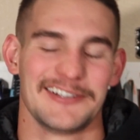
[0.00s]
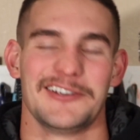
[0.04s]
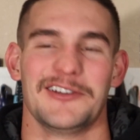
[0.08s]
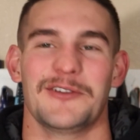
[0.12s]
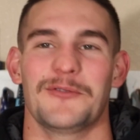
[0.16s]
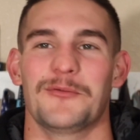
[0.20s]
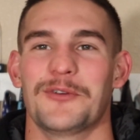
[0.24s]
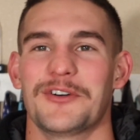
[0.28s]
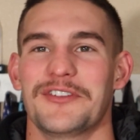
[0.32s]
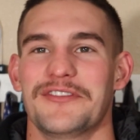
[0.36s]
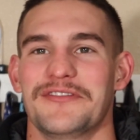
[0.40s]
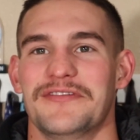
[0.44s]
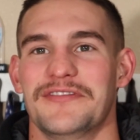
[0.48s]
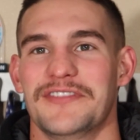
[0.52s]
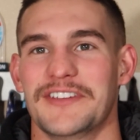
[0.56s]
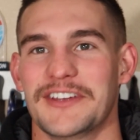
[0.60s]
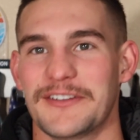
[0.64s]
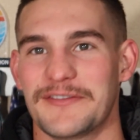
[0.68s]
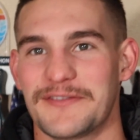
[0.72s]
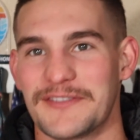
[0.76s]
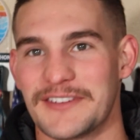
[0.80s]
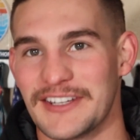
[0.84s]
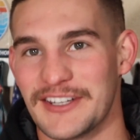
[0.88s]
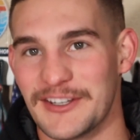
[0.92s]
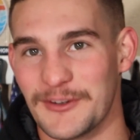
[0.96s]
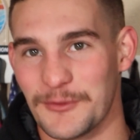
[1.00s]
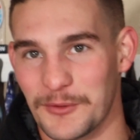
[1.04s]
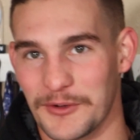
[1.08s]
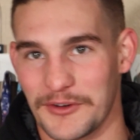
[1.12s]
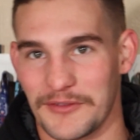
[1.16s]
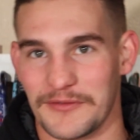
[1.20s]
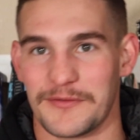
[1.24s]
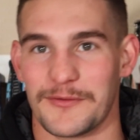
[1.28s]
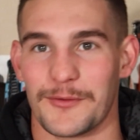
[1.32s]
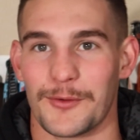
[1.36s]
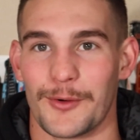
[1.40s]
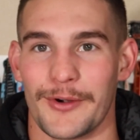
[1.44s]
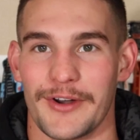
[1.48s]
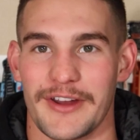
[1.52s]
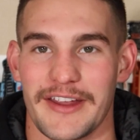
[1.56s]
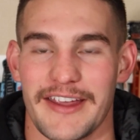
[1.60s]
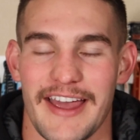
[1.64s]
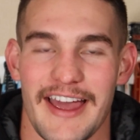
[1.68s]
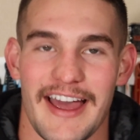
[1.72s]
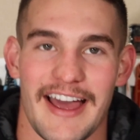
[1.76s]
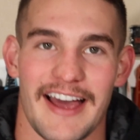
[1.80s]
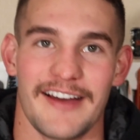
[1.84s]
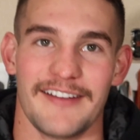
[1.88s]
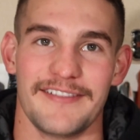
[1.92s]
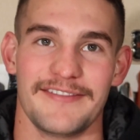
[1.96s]
150, 140
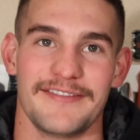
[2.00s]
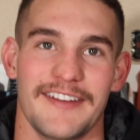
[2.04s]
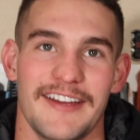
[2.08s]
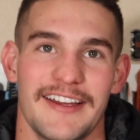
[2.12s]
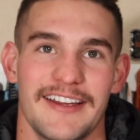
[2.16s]
half,